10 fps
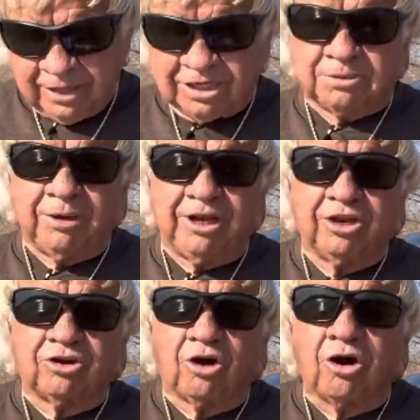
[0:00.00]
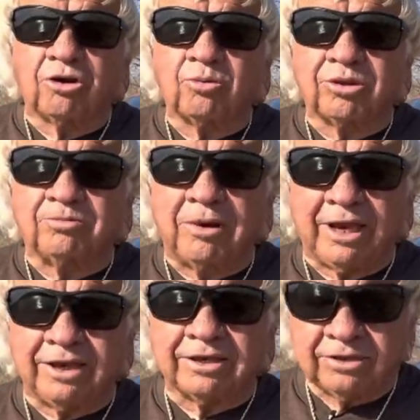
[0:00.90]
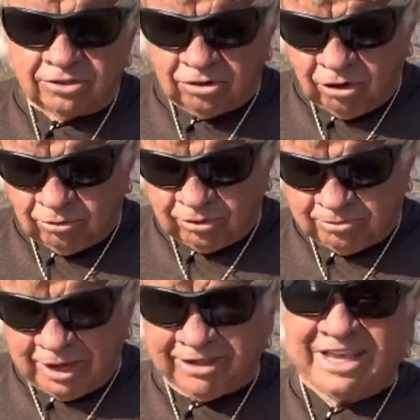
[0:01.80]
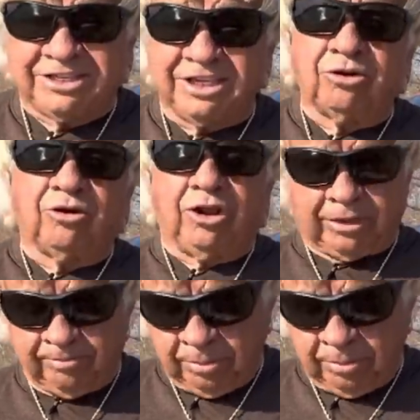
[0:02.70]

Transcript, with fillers: It's meaning caught with bait, caught with bait. That's in Greek.